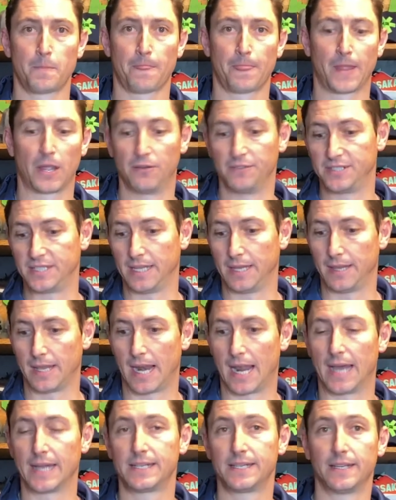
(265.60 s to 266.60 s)
Obviously, the
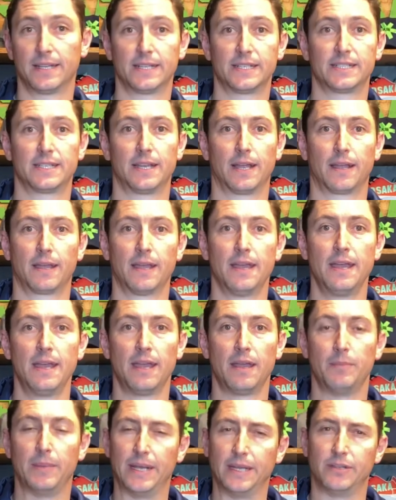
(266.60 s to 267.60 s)
lighter the stick
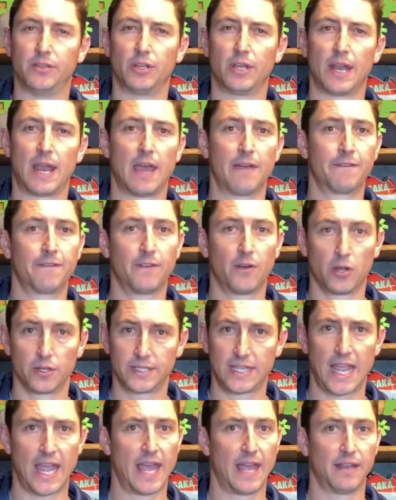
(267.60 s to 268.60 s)
means you're going to have faster
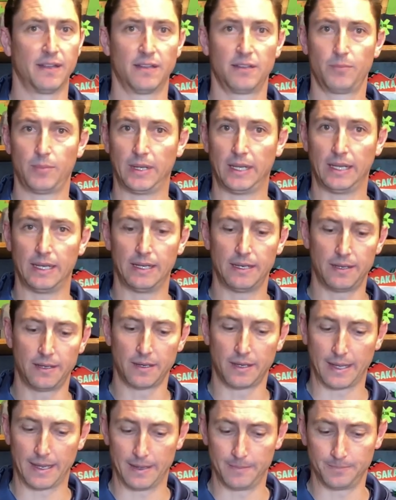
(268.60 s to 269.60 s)
hand speed,
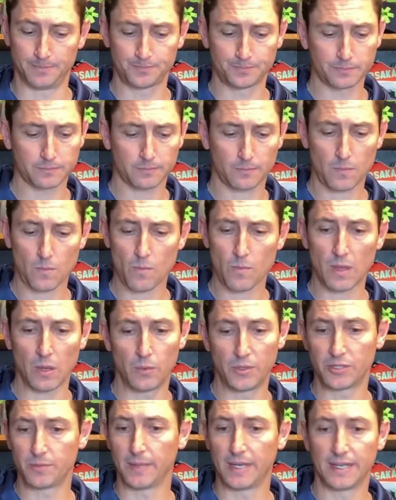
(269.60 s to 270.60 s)

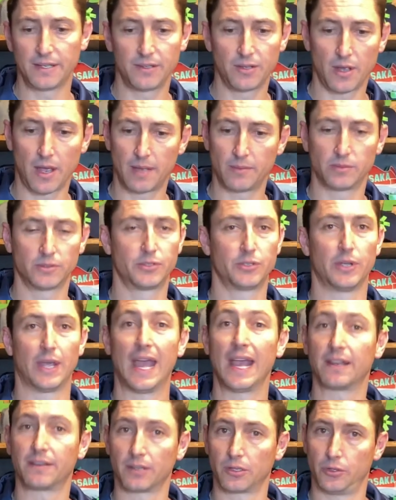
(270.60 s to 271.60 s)
which means you're able to
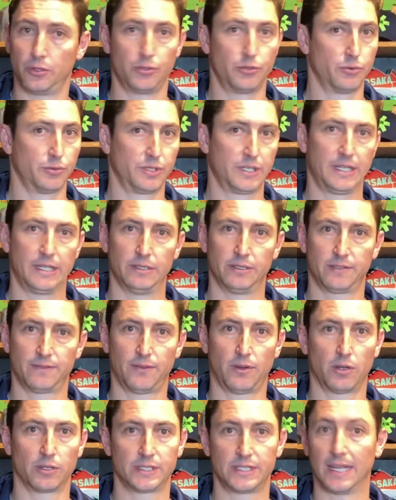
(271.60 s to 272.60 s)
execute your skills
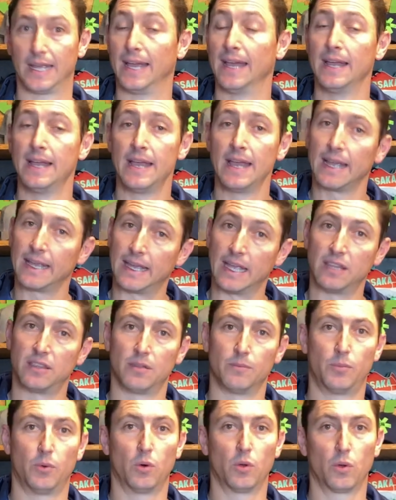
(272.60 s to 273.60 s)
faster, get the
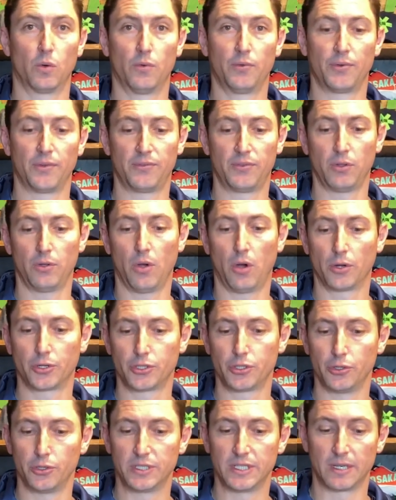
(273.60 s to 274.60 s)
ball off if you are
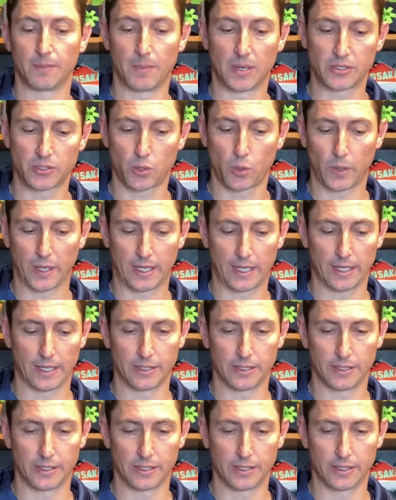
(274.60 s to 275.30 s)
shooting much quicker.